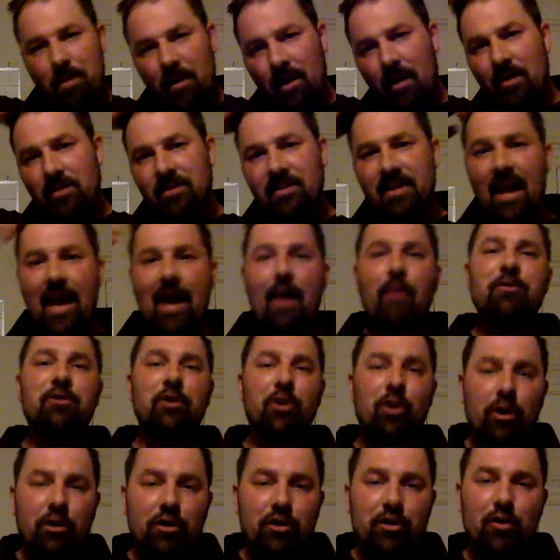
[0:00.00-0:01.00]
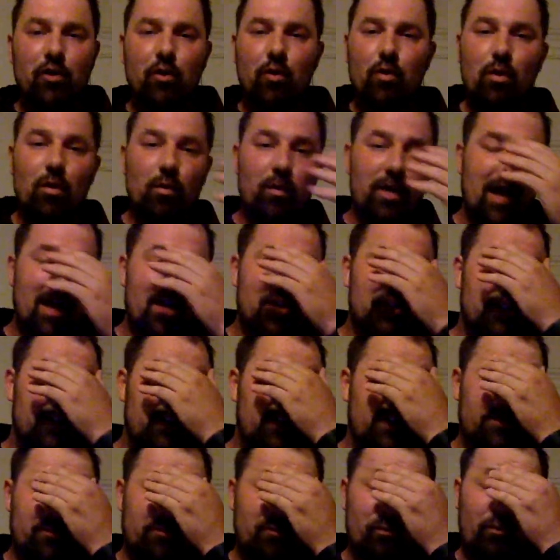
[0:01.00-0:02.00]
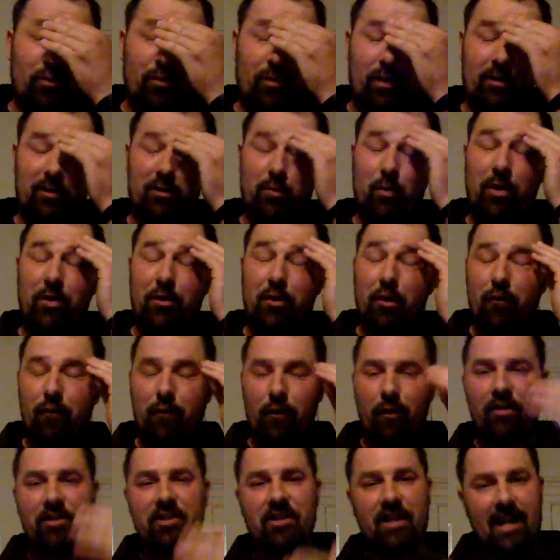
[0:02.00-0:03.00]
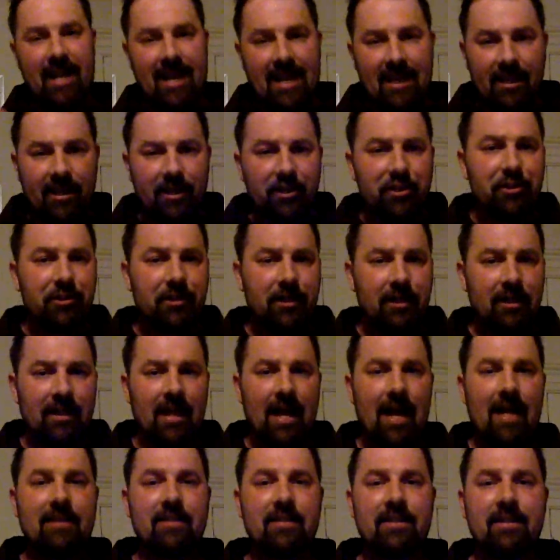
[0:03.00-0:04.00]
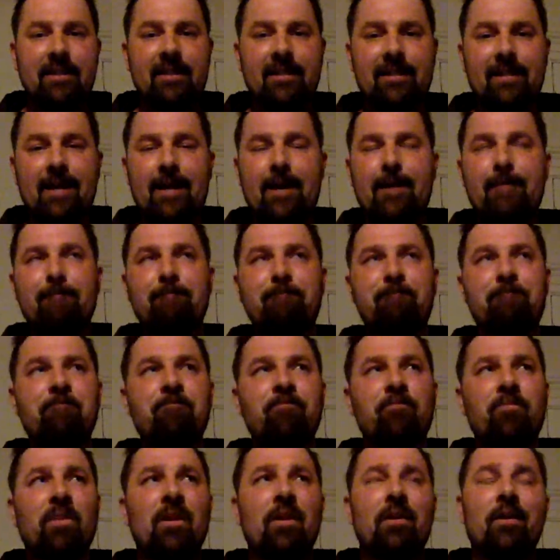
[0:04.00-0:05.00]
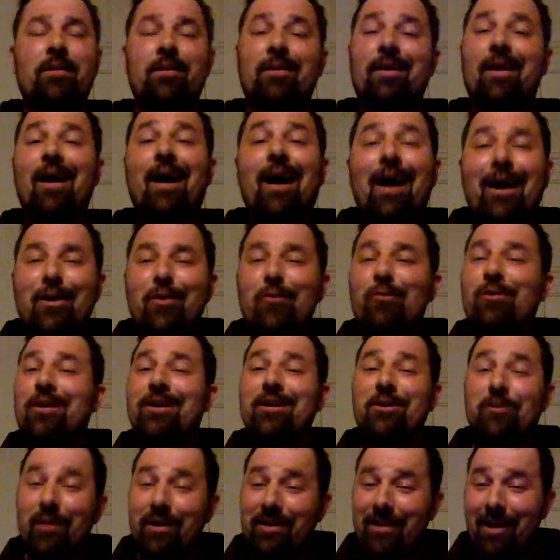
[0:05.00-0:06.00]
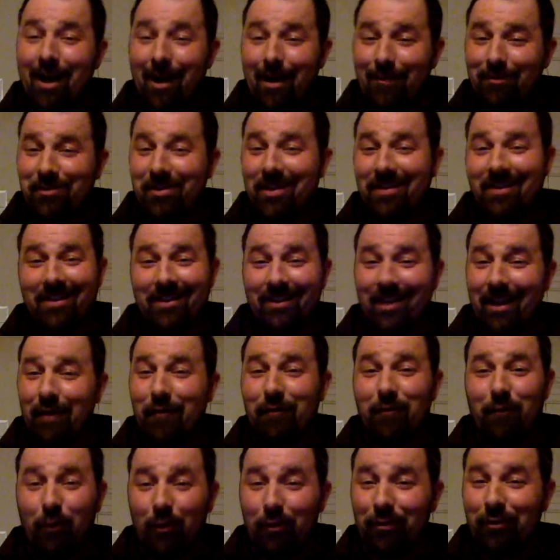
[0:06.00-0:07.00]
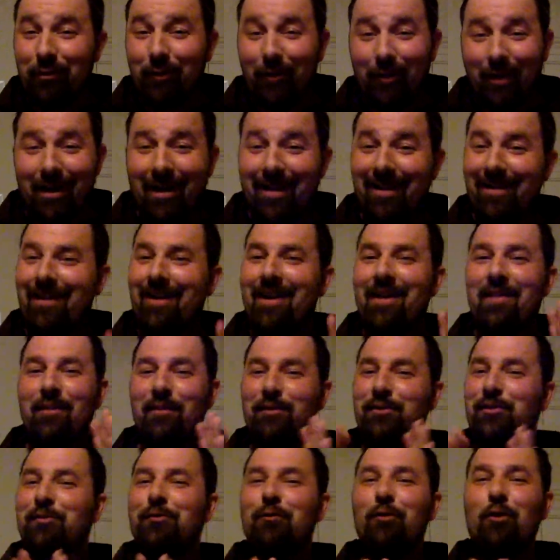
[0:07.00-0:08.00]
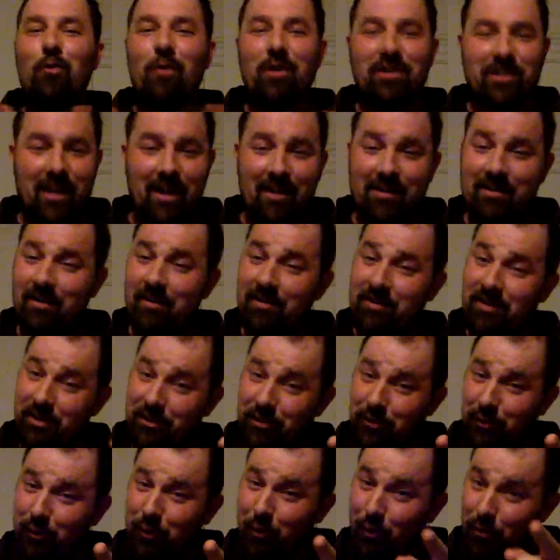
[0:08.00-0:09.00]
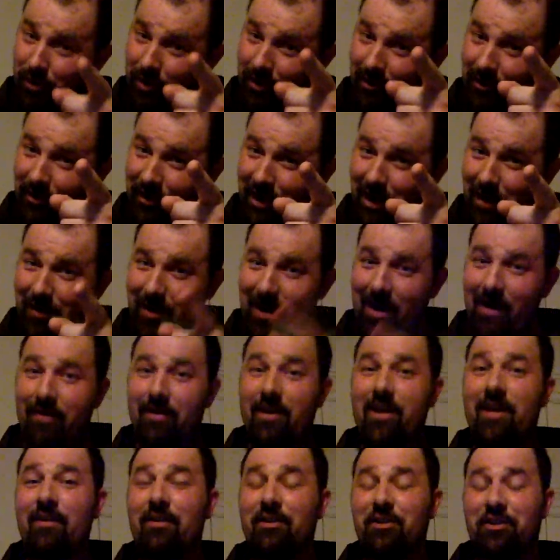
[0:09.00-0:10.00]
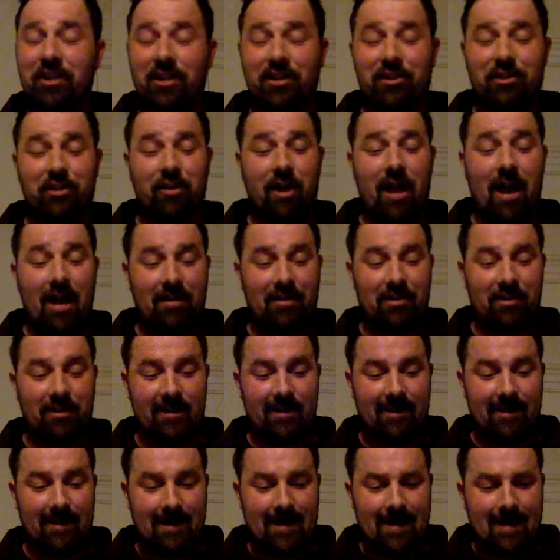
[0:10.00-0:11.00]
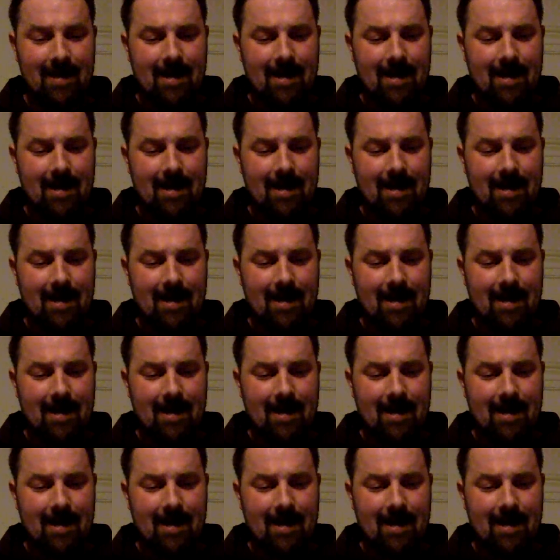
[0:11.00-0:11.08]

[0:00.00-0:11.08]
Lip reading: because, yeah, it was a good school. We actually did, it was well known for its English classes. I knew an indirect object in, like, fourth grade. The school was excellent. Sister Corda, shout out, English teacher, excellent.